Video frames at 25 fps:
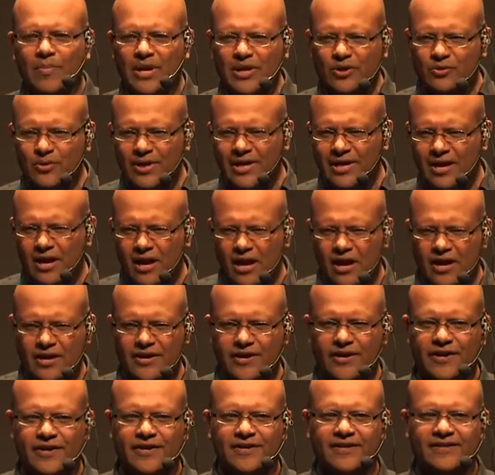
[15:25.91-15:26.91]
between
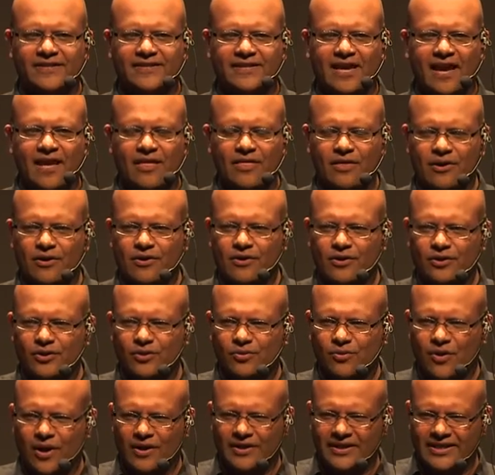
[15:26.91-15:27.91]
learners and
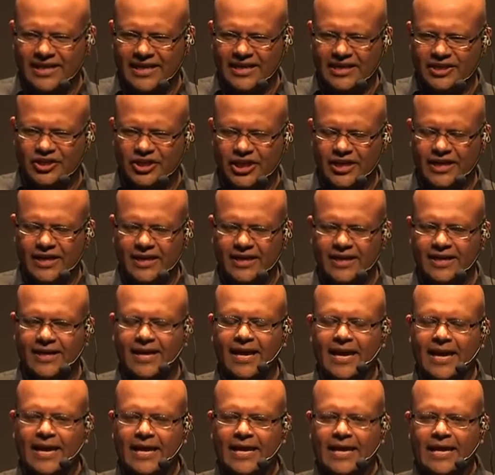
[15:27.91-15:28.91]
those who are
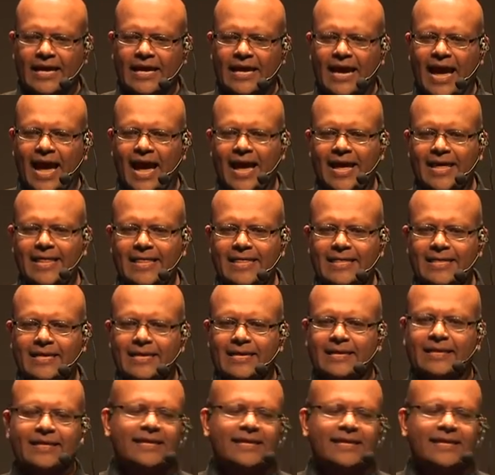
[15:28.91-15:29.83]
teaching. And